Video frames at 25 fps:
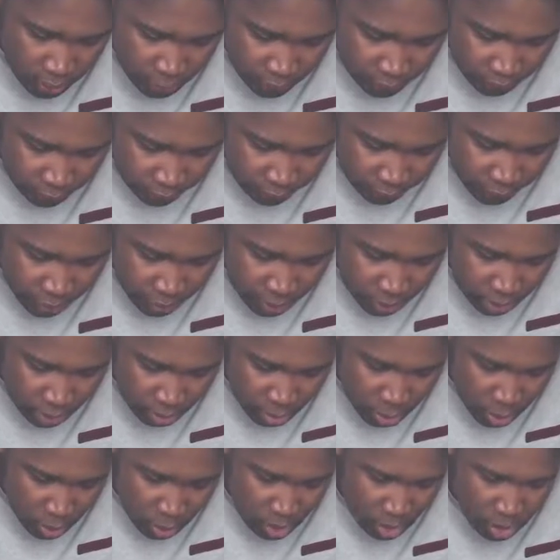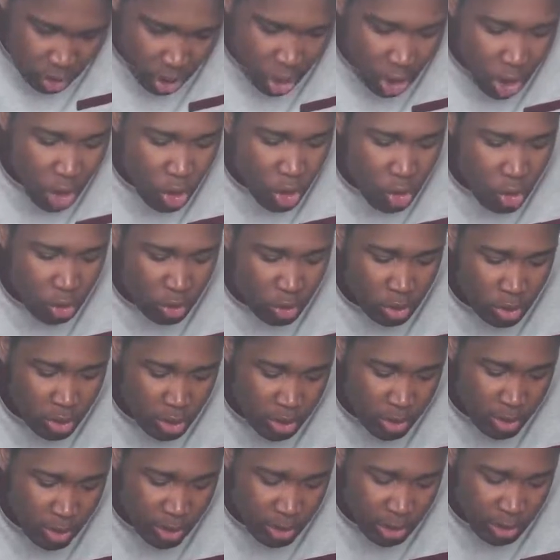Fits most, oh,
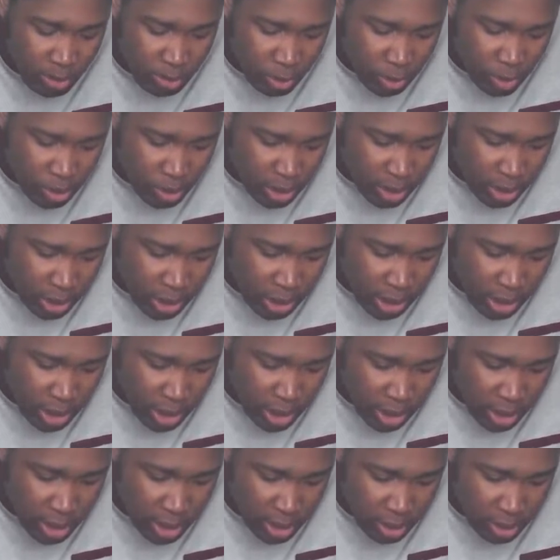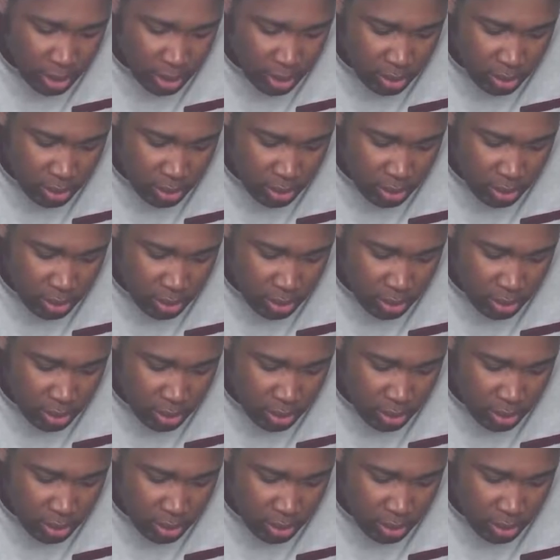so you can put your key in it.